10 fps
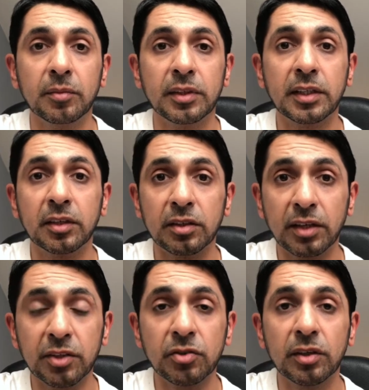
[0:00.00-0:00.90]
the
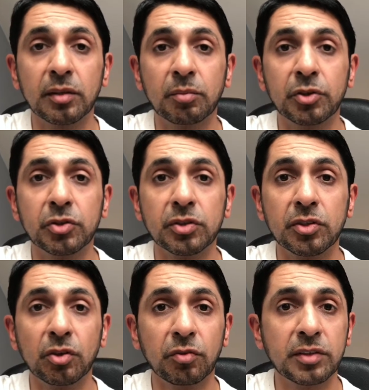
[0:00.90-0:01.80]
natural produced
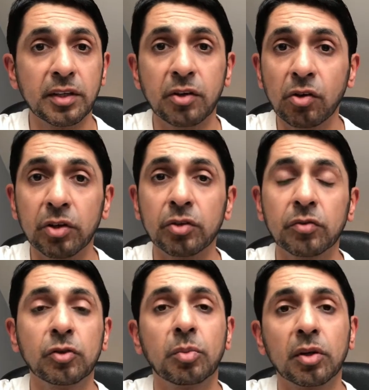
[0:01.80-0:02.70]
endorphins are not enough
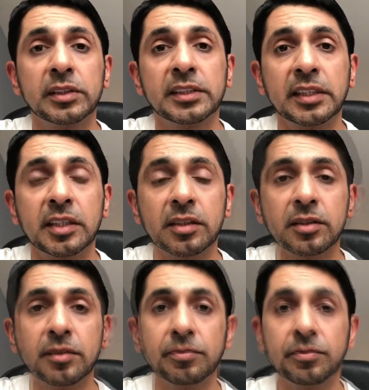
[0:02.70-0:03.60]
to block the
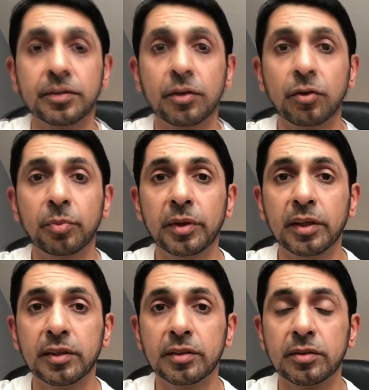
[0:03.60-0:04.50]
signals. So the
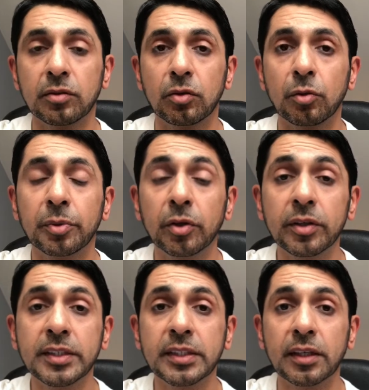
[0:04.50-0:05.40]
opiates or
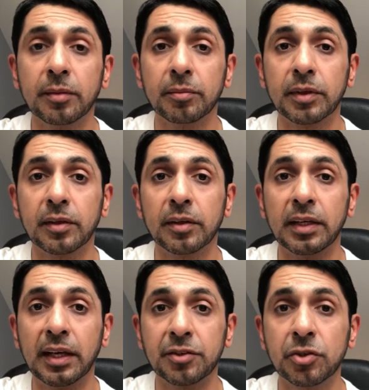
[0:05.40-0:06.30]
opioids
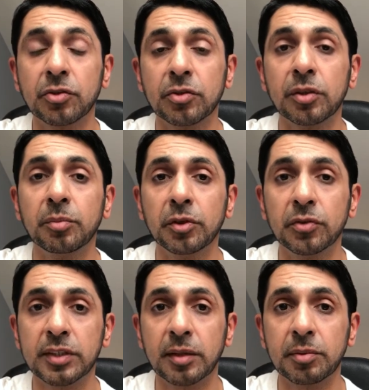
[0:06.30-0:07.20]
latch onto the mu
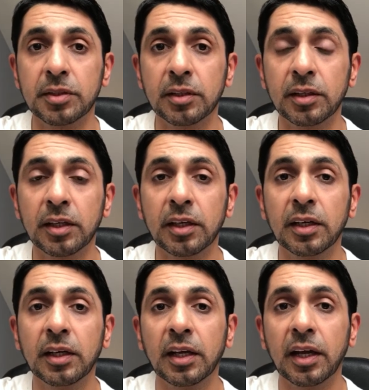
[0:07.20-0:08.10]
receptor
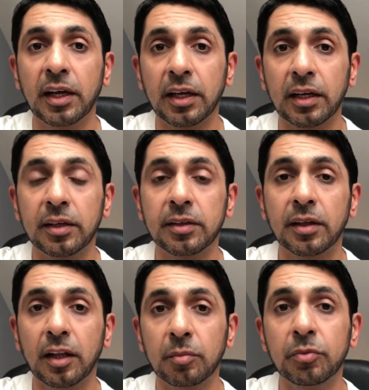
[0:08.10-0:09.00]
and
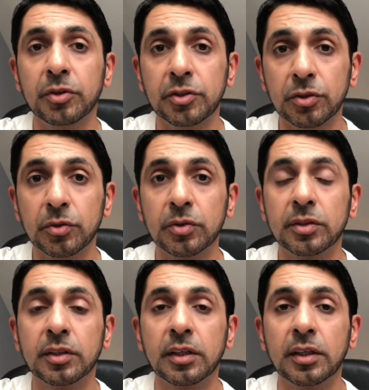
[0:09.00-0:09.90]
help reduce